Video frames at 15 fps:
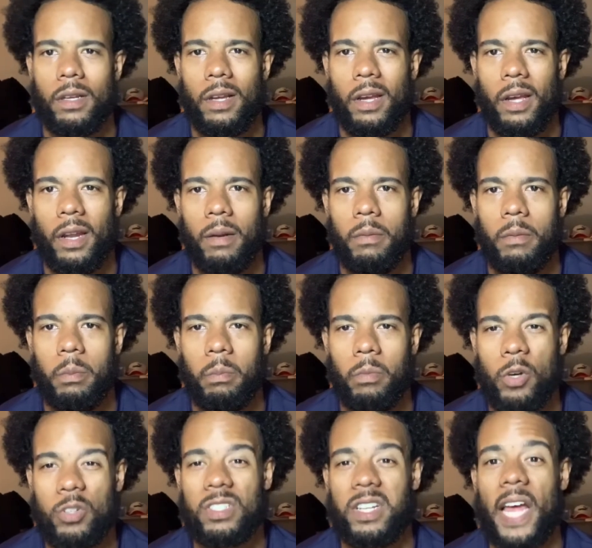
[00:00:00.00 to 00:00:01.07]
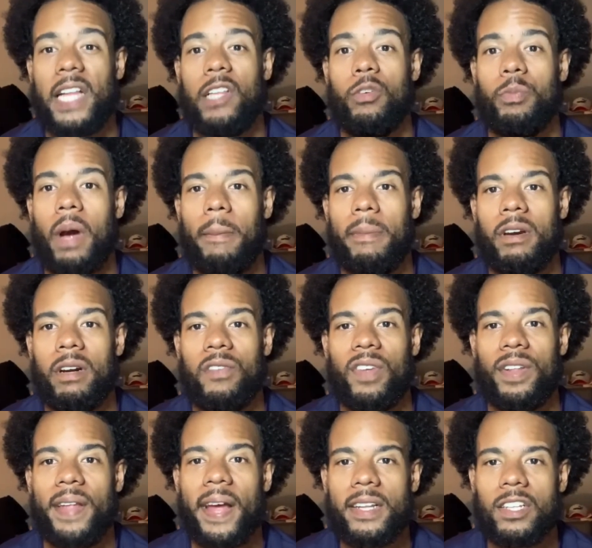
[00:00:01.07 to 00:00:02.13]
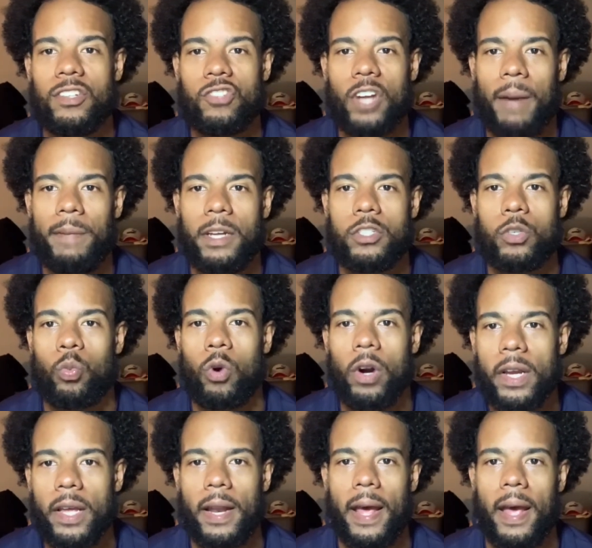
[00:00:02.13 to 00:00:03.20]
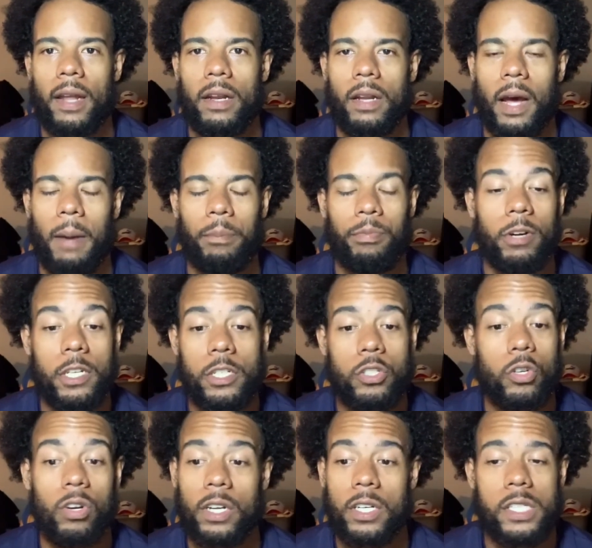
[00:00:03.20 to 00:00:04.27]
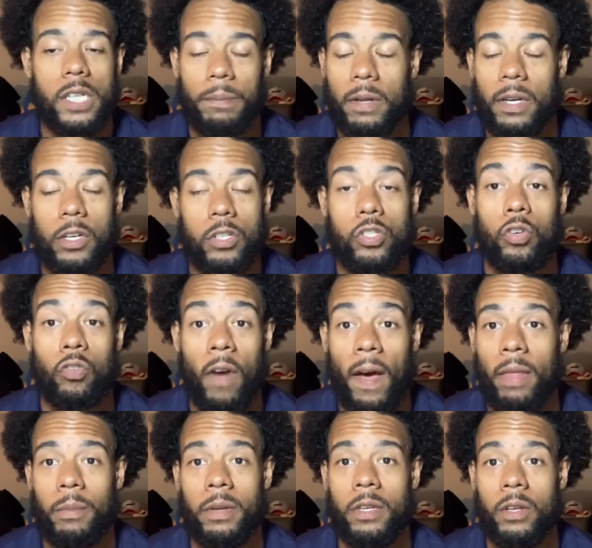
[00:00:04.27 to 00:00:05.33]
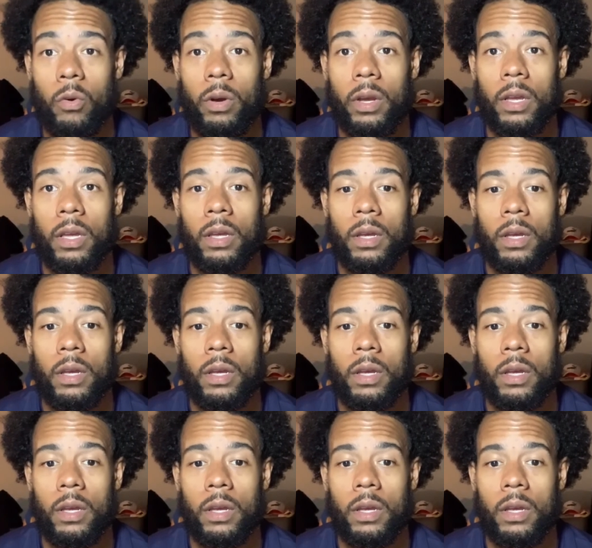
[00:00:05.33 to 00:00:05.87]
And most likely, you probably don't even like the job that you're working at. I'm pretty sure there's something else you'd rather be doing.